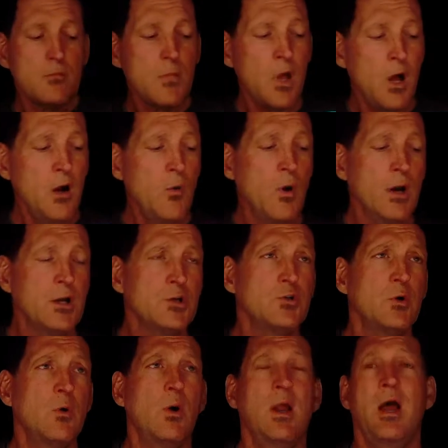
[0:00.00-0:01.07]
I wanted to
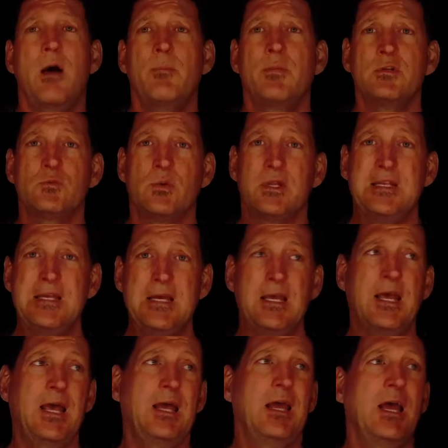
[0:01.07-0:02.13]
show you what happens with
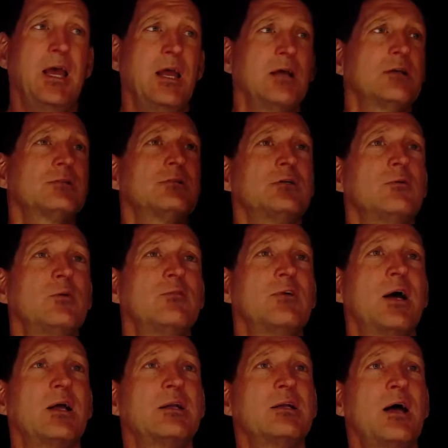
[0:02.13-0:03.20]
DKA. So we've
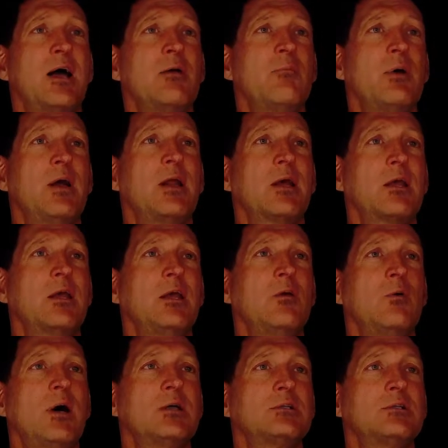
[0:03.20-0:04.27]
got diabetic
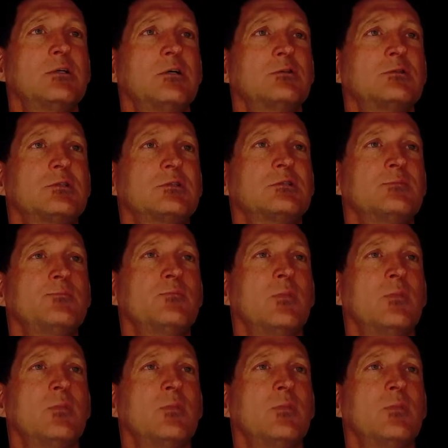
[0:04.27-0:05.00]
ketoacidosis.